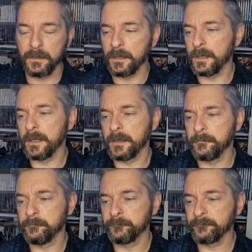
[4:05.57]
I
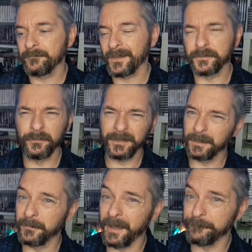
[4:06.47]
don't think
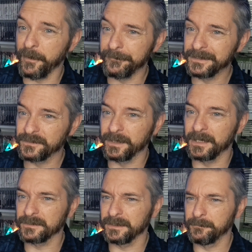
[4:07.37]
I'm that far into it
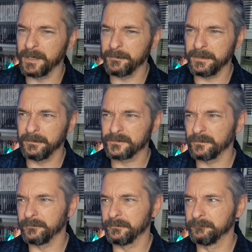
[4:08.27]
actually. Maybe
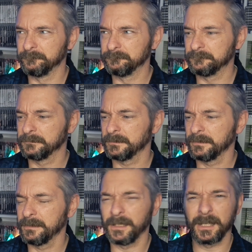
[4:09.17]
sort of
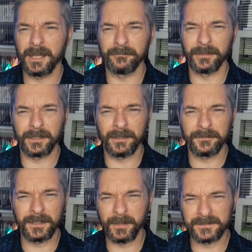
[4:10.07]
I can't
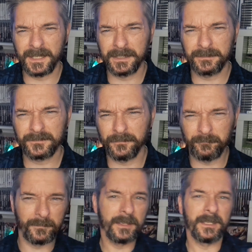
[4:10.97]
think, about 10 sort
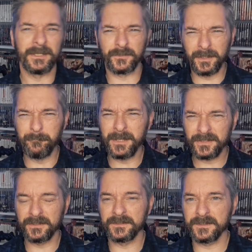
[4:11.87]
of, it's done in
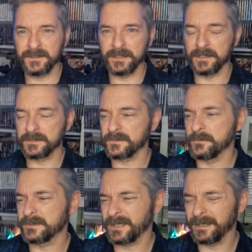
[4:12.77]
missions, isn't it, this? So
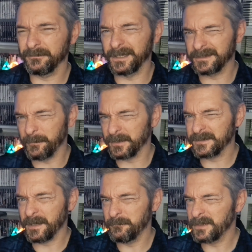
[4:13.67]
it's kind of like about
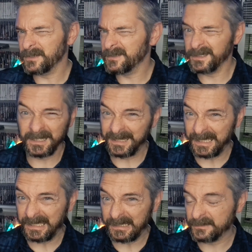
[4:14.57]
10 missions in, I
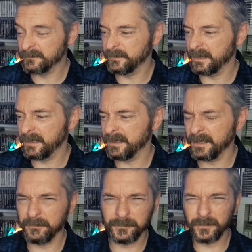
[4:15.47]
think, something like
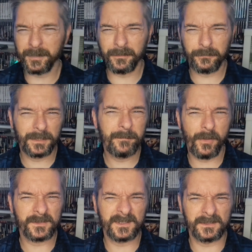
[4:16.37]
that. I've done about 3
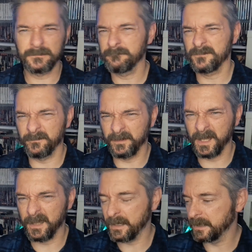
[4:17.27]
bosses, something
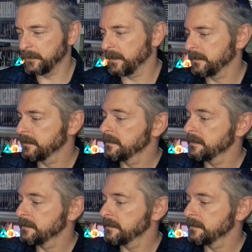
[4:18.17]
like that anyway.